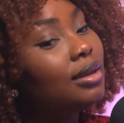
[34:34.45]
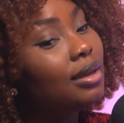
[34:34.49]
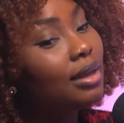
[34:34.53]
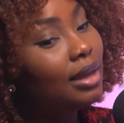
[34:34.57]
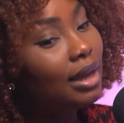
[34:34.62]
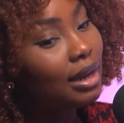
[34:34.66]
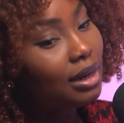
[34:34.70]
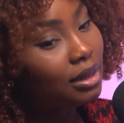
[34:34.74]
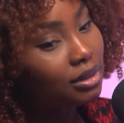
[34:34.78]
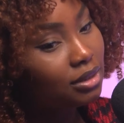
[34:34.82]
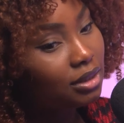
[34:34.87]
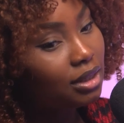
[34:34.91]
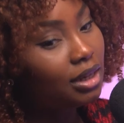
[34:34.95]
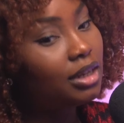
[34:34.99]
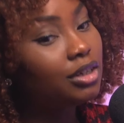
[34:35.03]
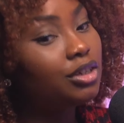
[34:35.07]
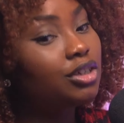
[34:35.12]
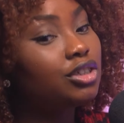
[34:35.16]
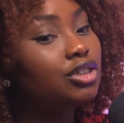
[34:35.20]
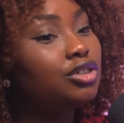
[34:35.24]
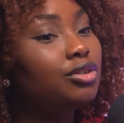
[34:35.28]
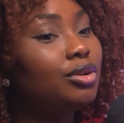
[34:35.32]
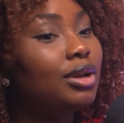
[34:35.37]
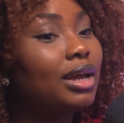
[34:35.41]
get into the
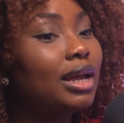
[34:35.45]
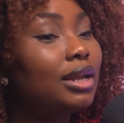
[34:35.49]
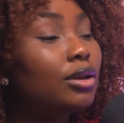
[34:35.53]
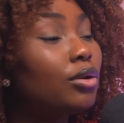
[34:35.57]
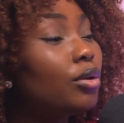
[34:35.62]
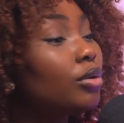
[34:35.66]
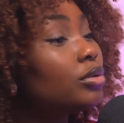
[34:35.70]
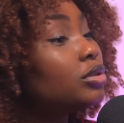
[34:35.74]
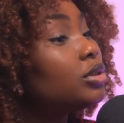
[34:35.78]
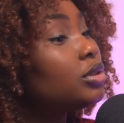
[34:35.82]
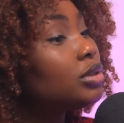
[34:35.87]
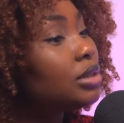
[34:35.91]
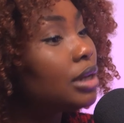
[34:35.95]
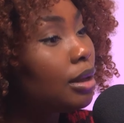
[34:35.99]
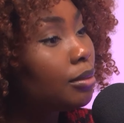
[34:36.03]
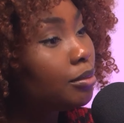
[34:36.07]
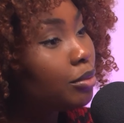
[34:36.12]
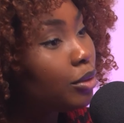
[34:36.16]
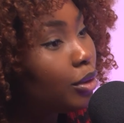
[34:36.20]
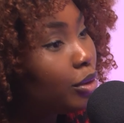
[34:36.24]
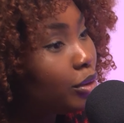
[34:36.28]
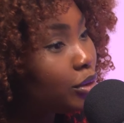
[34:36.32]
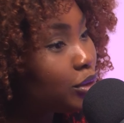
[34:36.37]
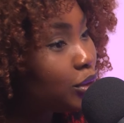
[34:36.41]
industry, and also to
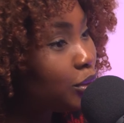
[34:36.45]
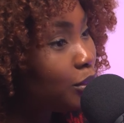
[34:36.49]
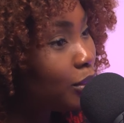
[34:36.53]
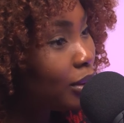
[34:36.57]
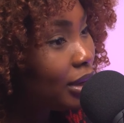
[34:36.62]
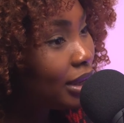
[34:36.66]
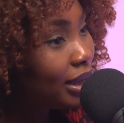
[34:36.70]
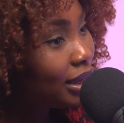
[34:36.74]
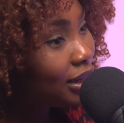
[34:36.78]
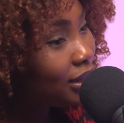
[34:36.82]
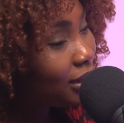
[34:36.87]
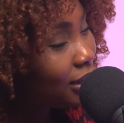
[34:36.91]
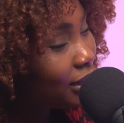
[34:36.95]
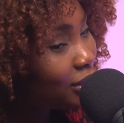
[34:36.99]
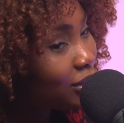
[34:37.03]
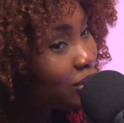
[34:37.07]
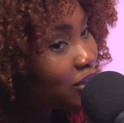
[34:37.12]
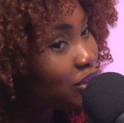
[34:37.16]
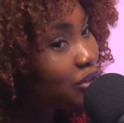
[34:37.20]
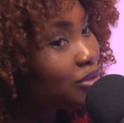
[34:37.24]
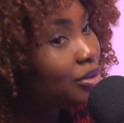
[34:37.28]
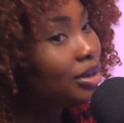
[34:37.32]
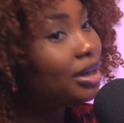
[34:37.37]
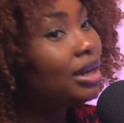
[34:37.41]
help those who are in the
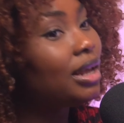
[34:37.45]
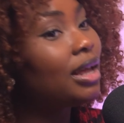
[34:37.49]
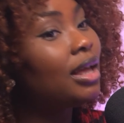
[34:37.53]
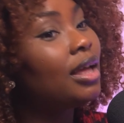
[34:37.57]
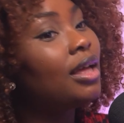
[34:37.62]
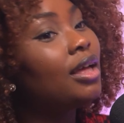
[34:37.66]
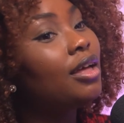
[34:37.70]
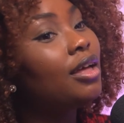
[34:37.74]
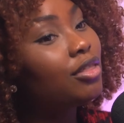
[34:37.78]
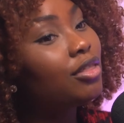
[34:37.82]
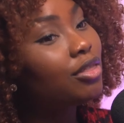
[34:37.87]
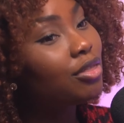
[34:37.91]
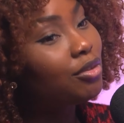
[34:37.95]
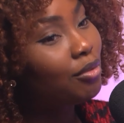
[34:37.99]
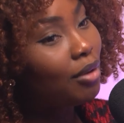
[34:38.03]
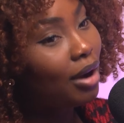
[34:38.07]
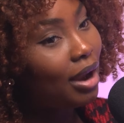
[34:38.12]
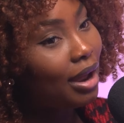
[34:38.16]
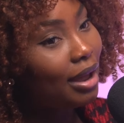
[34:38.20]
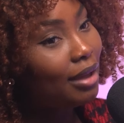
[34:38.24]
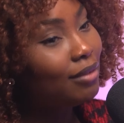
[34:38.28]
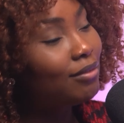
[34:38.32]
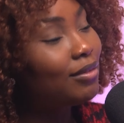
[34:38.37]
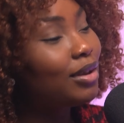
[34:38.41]
industry
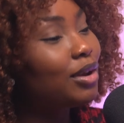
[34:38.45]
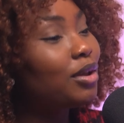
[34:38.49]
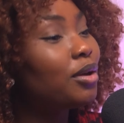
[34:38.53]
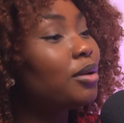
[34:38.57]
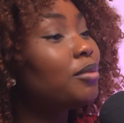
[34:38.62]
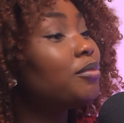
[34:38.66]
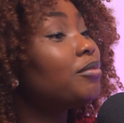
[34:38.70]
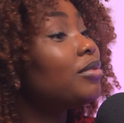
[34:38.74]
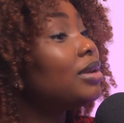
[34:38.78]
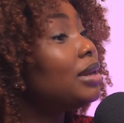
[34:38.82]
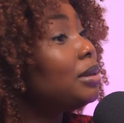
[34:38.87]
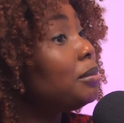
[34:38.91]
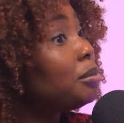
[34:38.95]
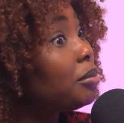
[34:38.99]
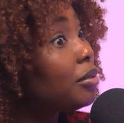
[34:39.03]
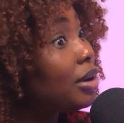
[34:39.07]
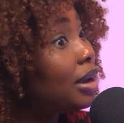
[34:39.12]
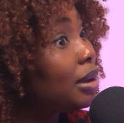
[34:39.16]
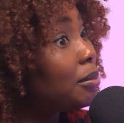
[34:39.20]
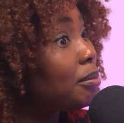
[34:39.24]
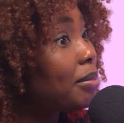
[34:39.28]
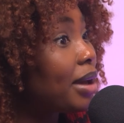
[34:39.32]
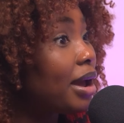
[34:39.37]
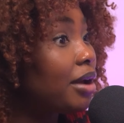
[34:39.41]
thrive and hopefully
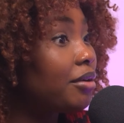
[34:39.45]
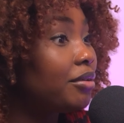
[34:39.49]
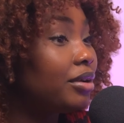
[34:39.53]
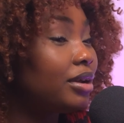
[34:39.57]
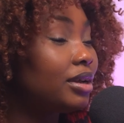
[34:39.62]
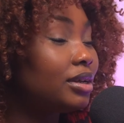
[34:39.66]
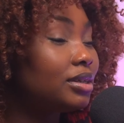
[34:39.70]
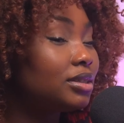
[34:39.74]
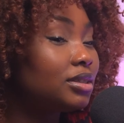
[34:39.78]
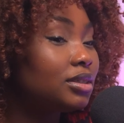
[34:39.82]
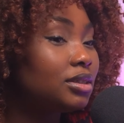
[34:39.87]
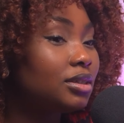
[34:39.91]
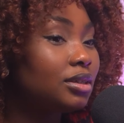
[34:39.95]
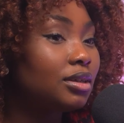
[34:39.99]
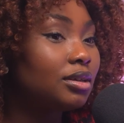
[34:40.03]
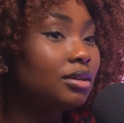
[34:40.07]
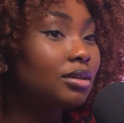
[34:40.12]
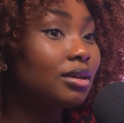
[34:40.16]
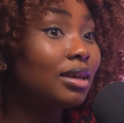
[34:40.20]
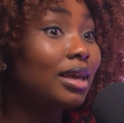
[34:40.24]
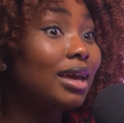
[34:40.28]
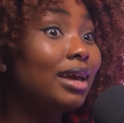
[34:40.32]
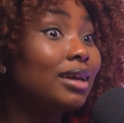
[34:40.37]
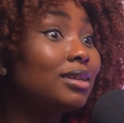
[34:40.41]
break barriers to
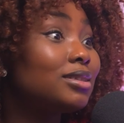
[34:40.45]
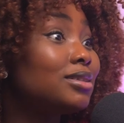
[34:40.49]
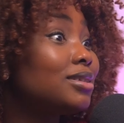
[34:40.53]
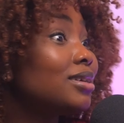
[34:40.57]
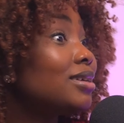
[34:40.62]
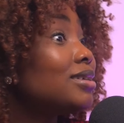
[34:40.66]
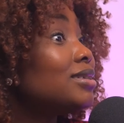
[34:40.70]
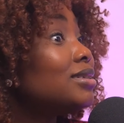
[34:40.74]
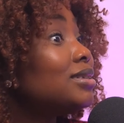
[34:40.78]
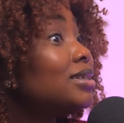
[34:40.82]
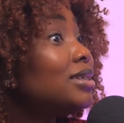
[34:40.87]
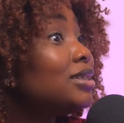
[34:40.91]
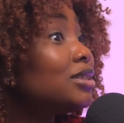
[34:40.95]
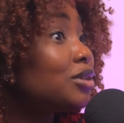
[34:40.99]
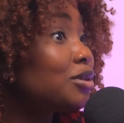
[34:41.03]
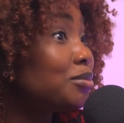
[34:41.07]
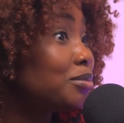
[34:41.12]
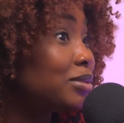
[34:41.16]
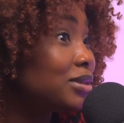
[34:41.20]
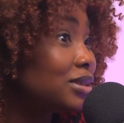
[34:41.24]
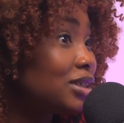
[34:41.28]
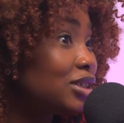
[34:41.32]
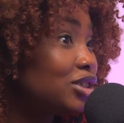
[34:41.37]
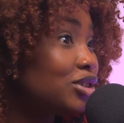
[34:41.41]
get into CISO
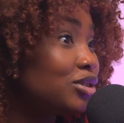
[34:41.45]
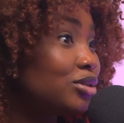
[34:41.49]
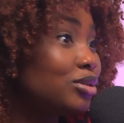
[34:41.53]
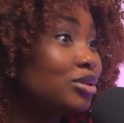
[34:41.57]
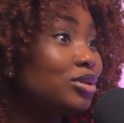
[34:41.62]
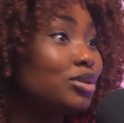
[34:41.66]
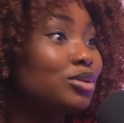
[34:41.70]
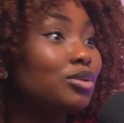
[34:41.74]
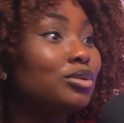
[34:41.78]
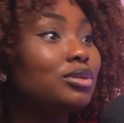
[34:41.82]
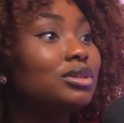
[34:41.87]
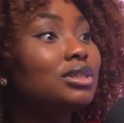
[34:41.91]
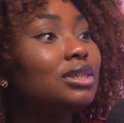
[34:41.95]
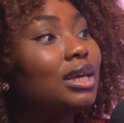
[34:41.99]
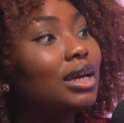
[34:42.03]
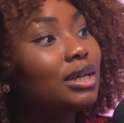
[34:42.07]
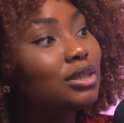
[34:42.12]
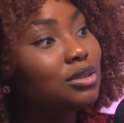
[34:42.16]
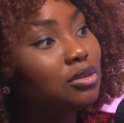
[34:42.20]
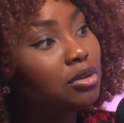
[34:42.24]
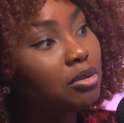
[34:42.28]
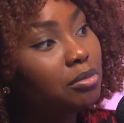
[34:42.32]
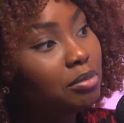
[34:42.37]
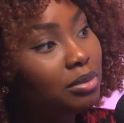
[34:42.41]
positions or
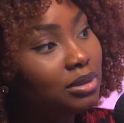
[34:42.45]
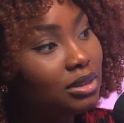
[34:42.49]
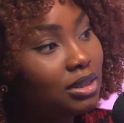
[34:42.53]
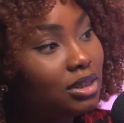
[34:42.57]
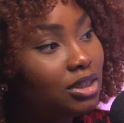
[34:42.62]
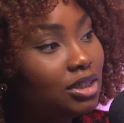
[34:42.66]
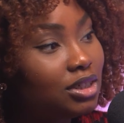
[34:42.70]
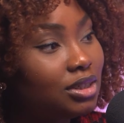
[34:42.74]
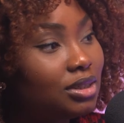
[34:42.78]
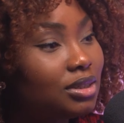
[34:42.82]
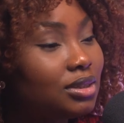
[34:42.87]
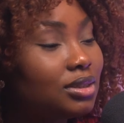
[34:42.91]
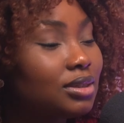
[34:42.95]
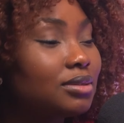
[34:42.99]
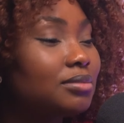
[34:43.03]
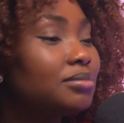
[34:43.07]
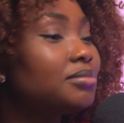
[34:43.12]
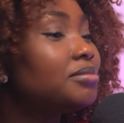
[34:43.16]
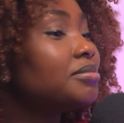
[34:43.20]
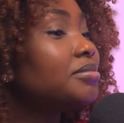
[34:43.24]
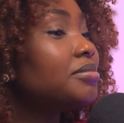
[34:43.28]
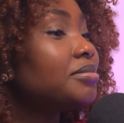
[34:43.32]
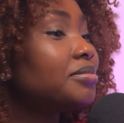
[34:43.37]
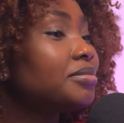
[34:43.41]
CSO positions.
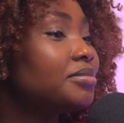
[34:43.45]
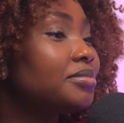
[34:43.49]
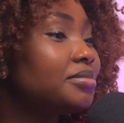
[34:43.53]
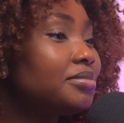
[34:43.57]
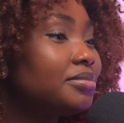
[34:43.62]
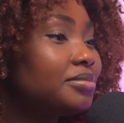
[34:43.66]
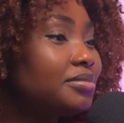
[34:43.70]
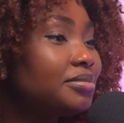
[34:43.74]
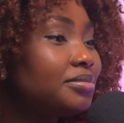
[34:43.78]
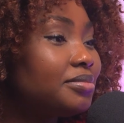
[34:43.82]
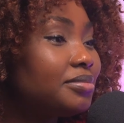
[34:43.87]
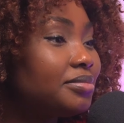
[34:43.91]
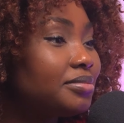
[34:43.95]
Fantastic.